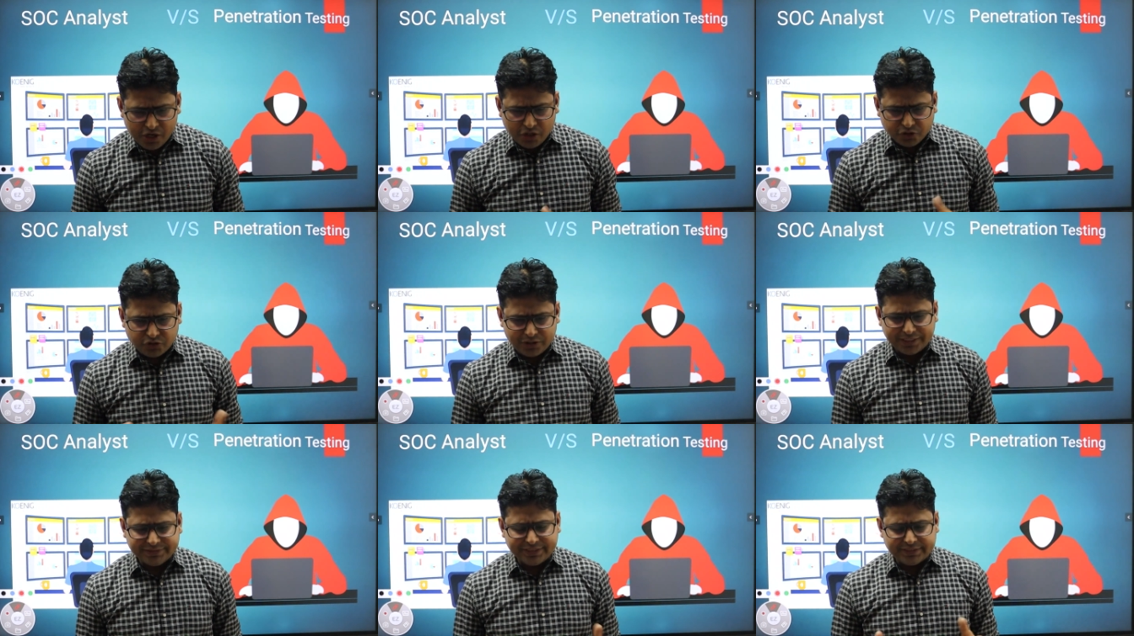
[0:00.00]

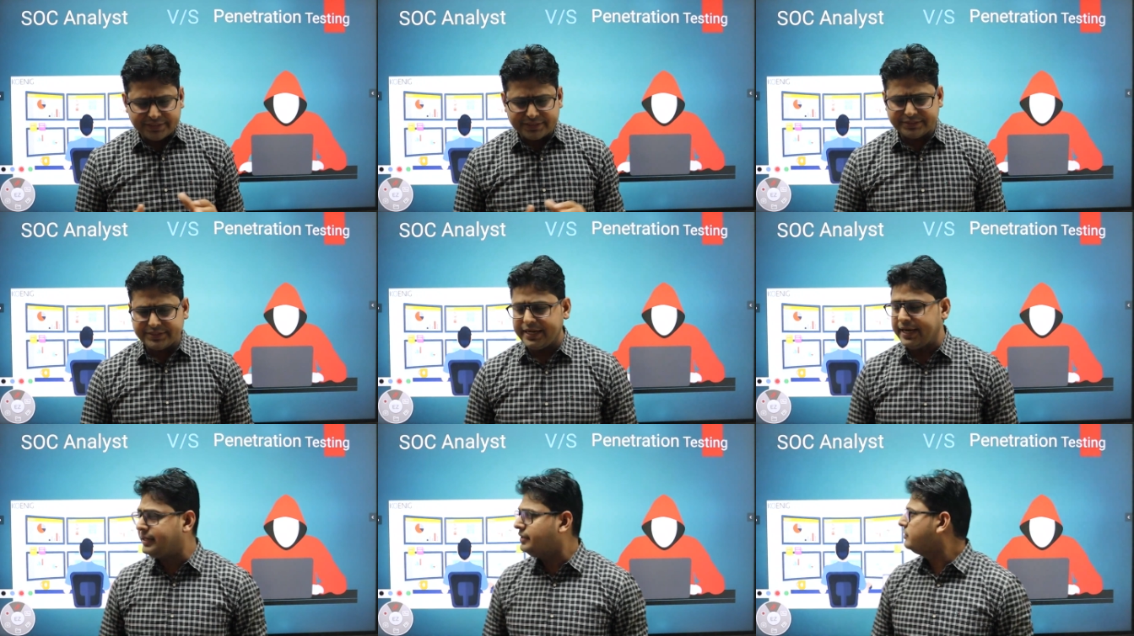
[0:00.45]
so let's
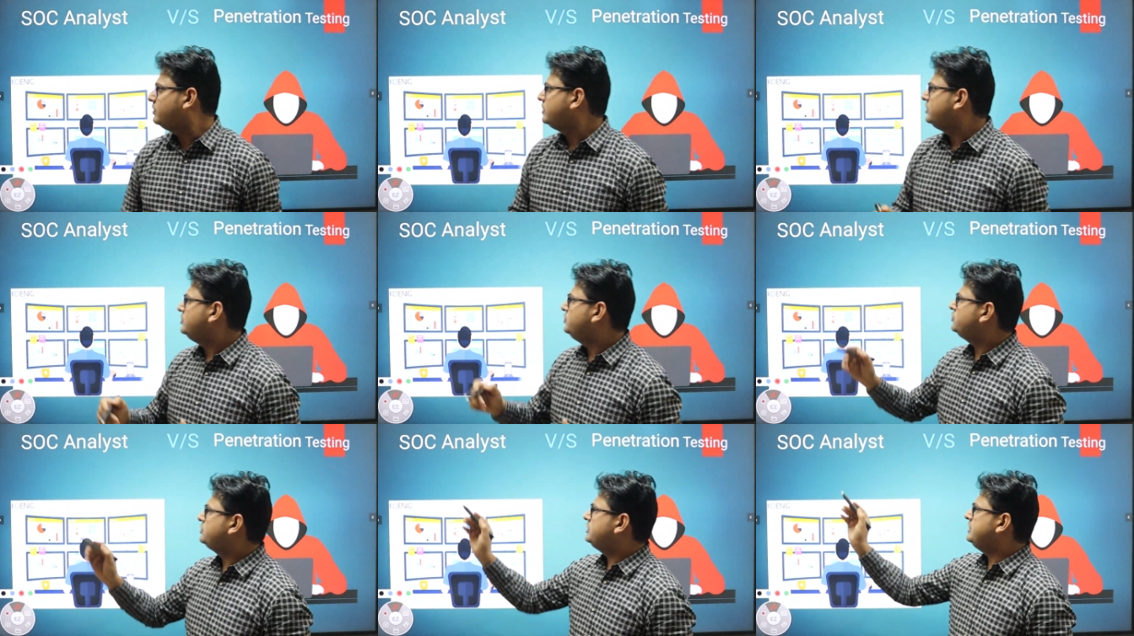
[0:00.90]
understand
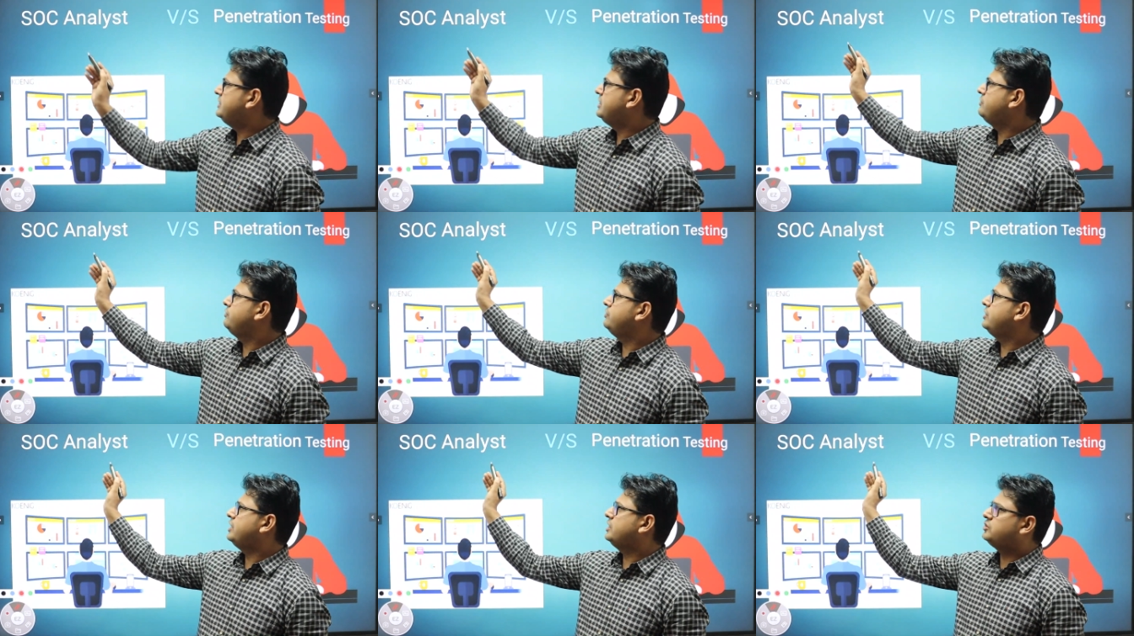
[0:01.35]
you see
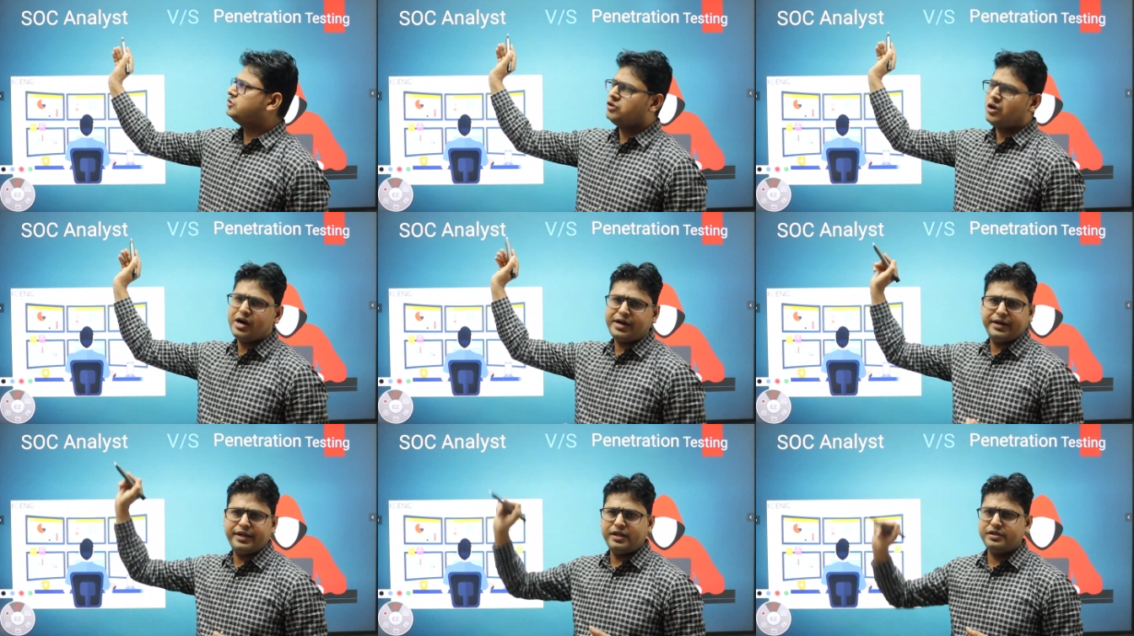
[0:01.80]
the word
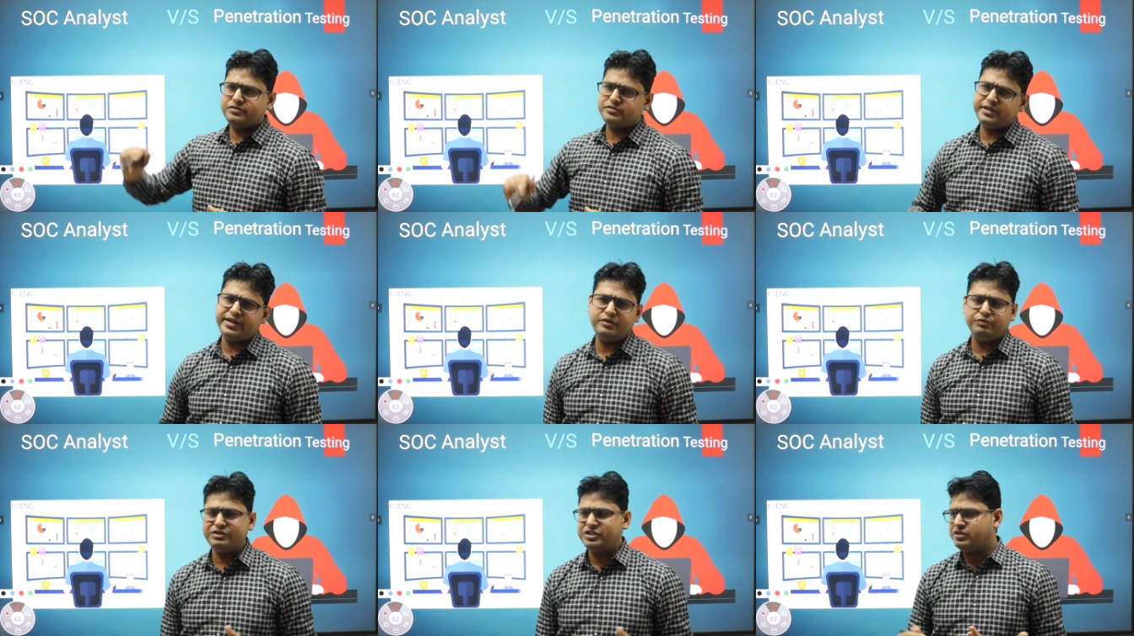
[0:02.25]
SOC
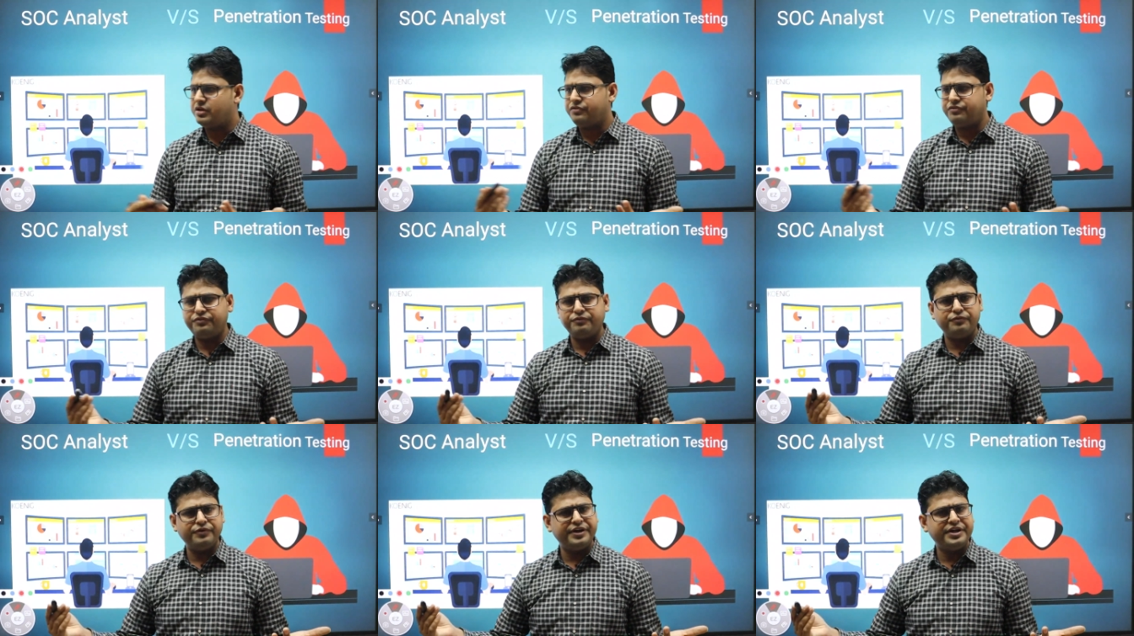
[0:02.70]
analysis right which is the
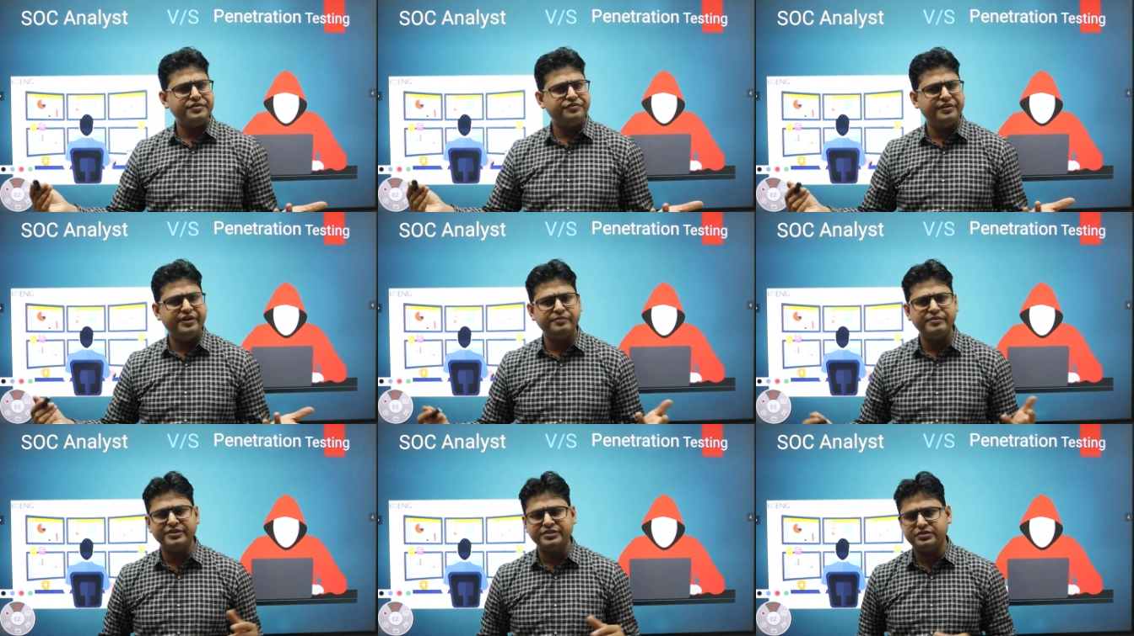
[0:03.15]
very
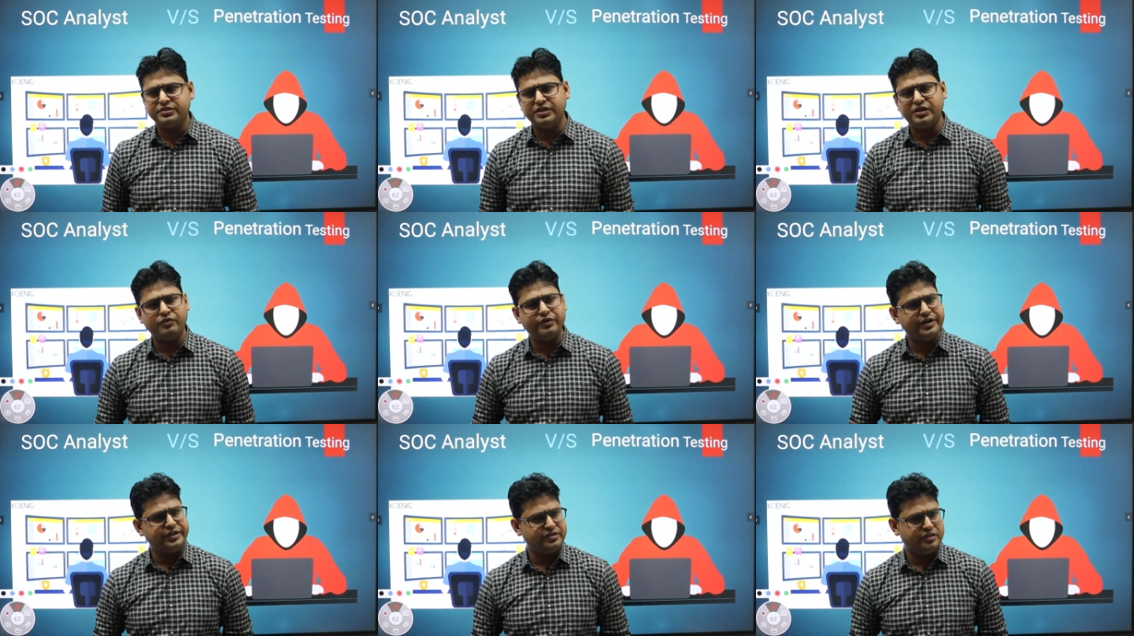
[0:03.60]
famous
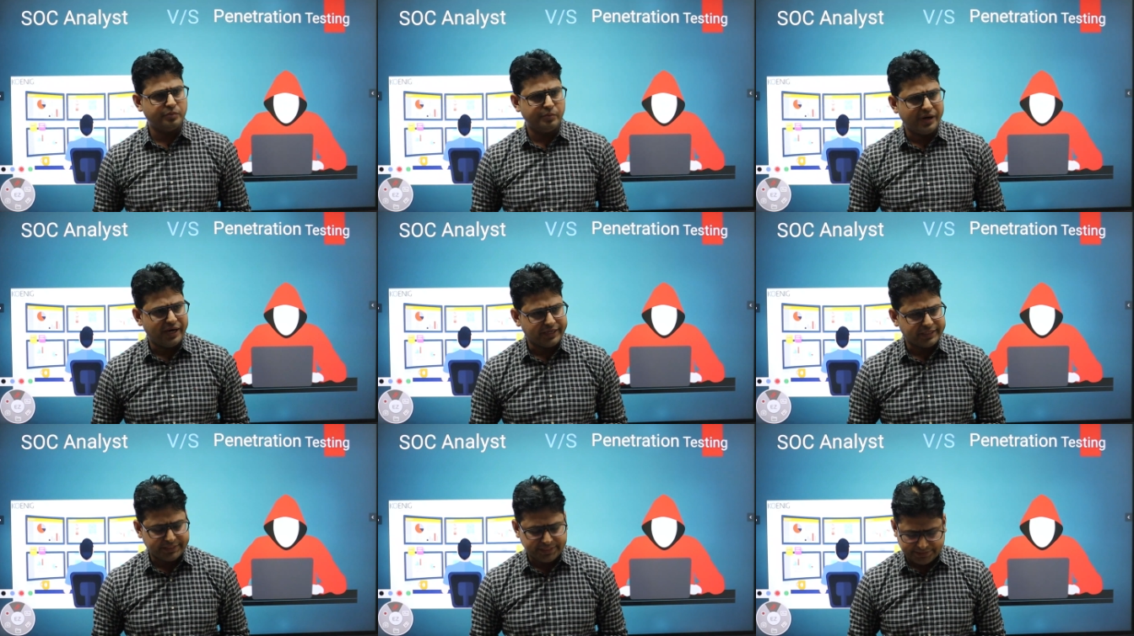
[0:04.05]
nowadays in the
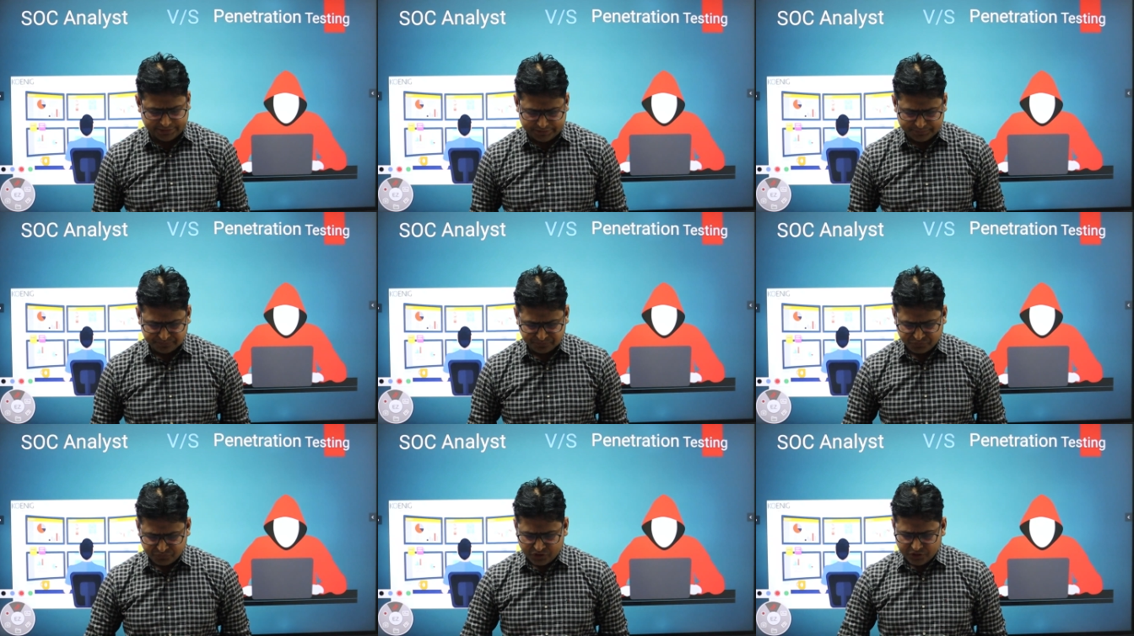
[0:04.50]
market